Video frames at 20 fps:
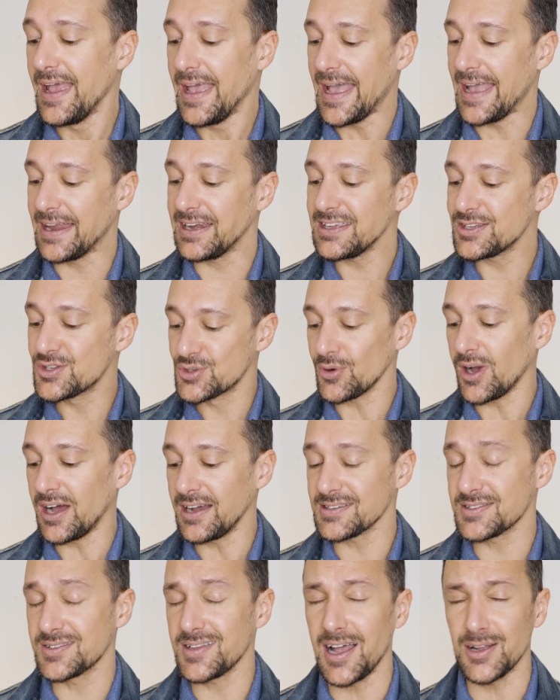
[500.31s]
and it
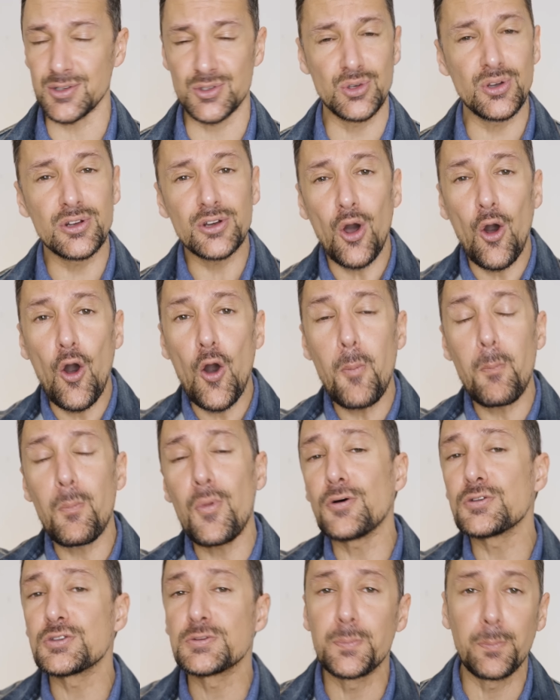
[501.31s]
dries down to an
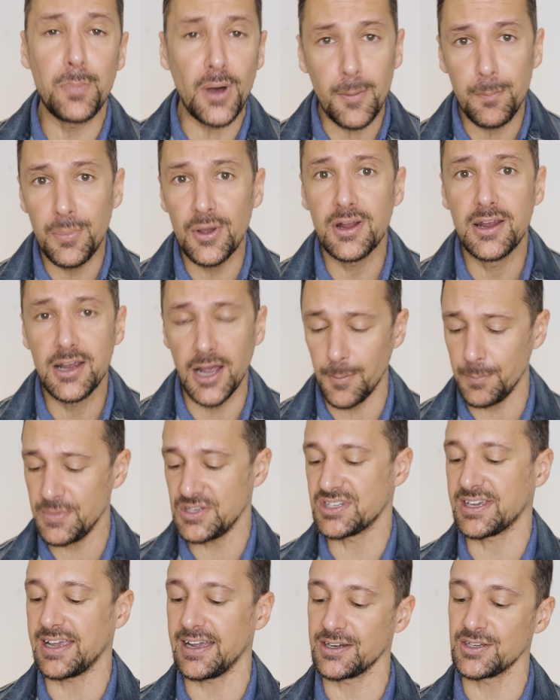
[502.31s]
almost bubble
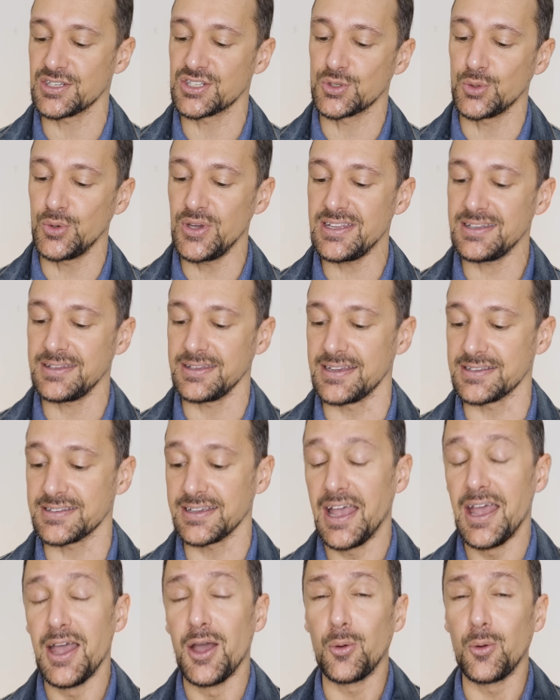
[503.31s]
gumish kind of sweetness